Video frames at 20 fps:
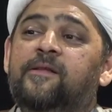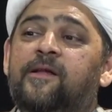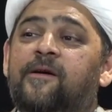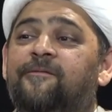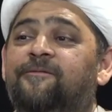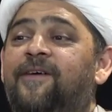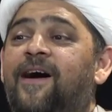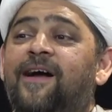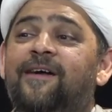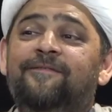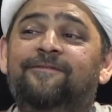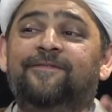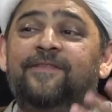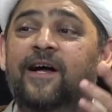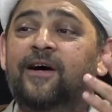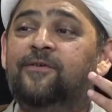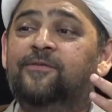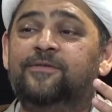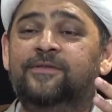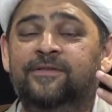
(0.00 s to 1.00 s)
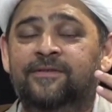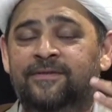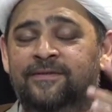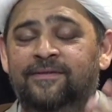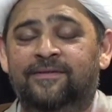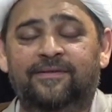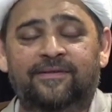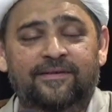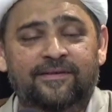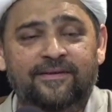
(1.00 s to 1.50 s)

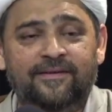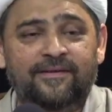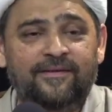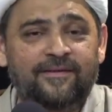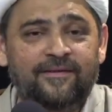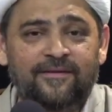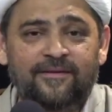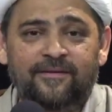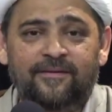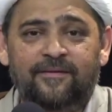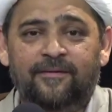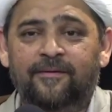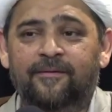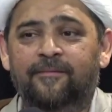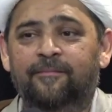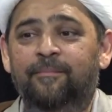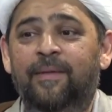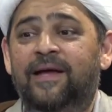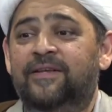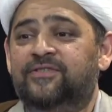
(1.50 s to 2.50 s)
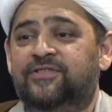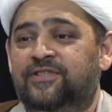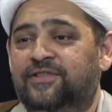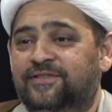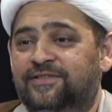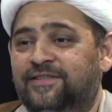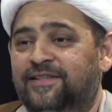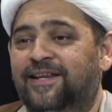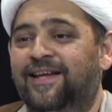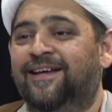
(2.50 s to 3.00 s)
5,000
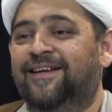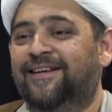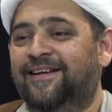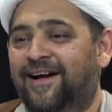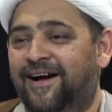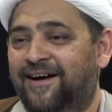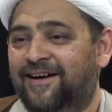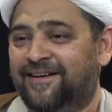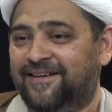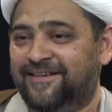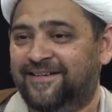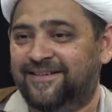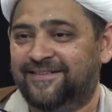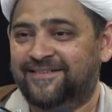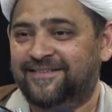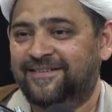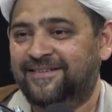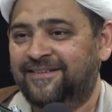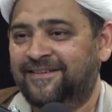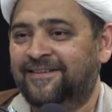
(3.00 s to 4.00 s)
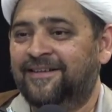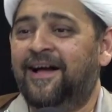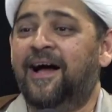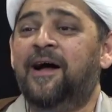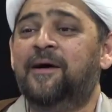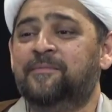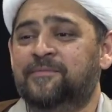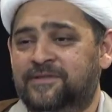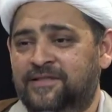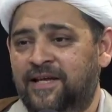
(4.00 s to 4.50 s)
mansions in Akhirat.
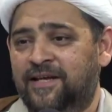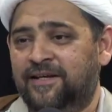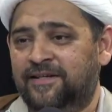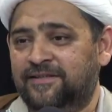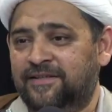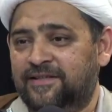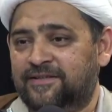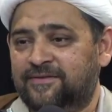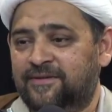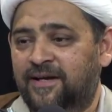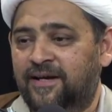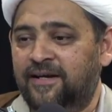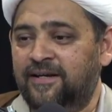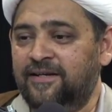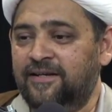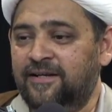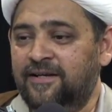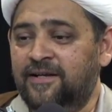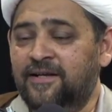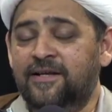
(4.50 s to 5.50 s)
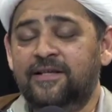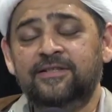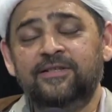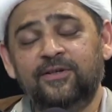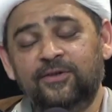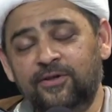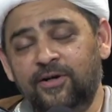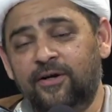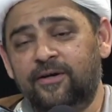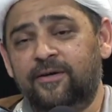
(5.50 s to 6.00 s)
I'm saying this, right?
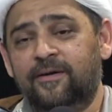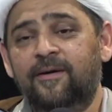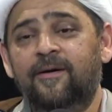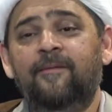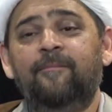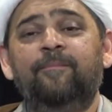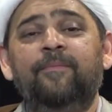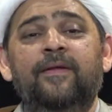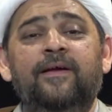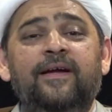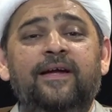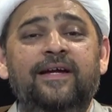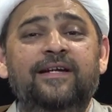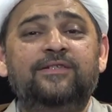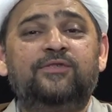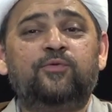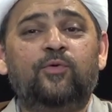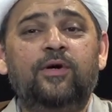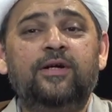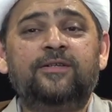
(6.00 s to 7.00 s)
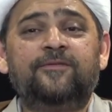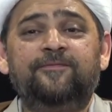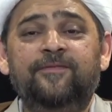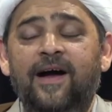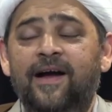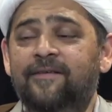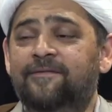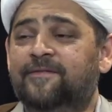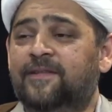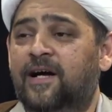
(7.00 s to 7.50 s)
So good. It's worth
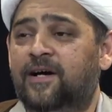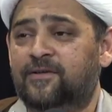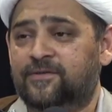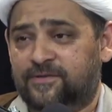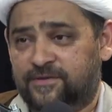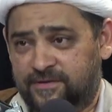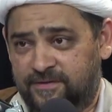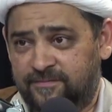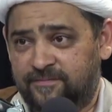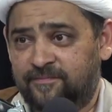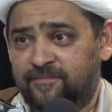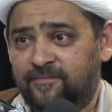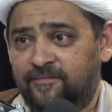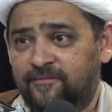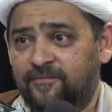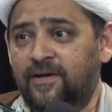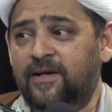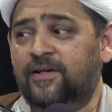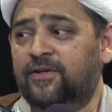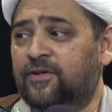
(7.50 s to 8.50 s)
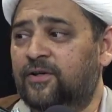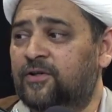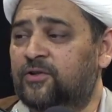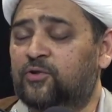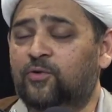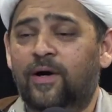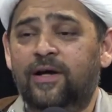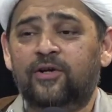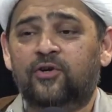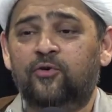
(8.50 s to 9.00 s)
5,000. Very good.
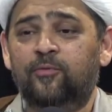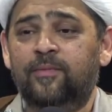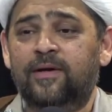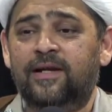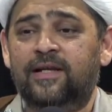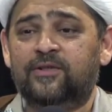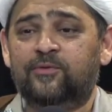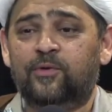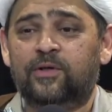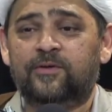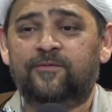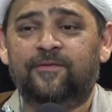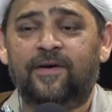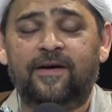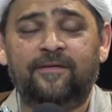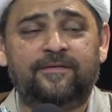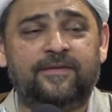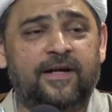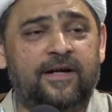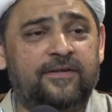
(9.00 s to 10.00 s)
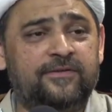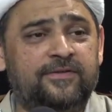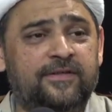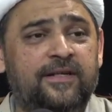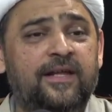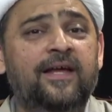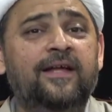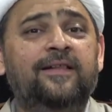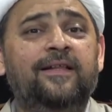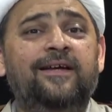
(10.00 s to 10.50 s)
Dua Kumel is worth
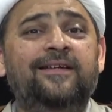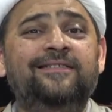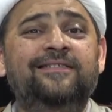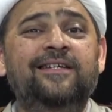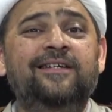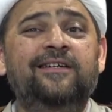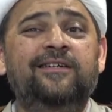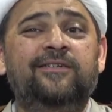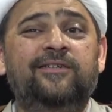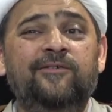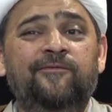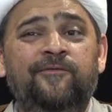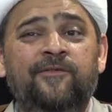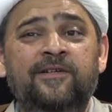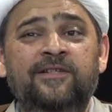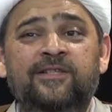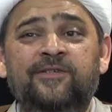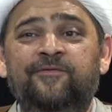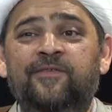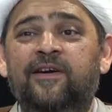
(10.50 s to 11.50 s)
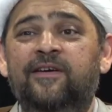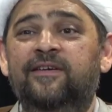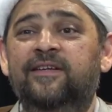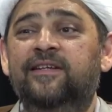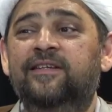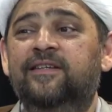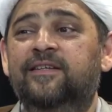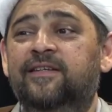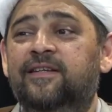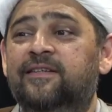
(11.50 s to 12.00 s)
5,000. Now, is there a difference if I
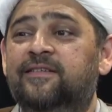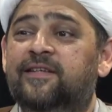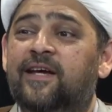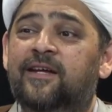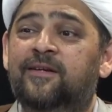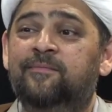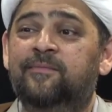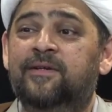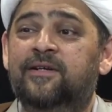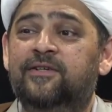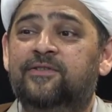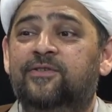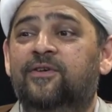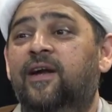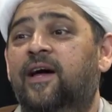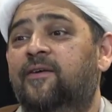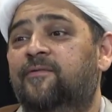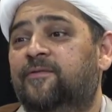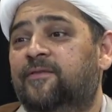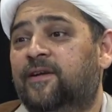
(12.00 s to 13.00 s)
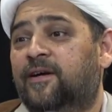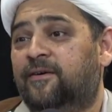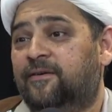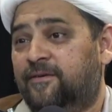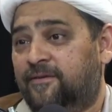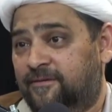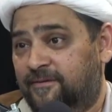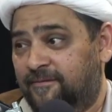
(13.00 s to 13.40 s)
read it in 10 minutes or half an hour?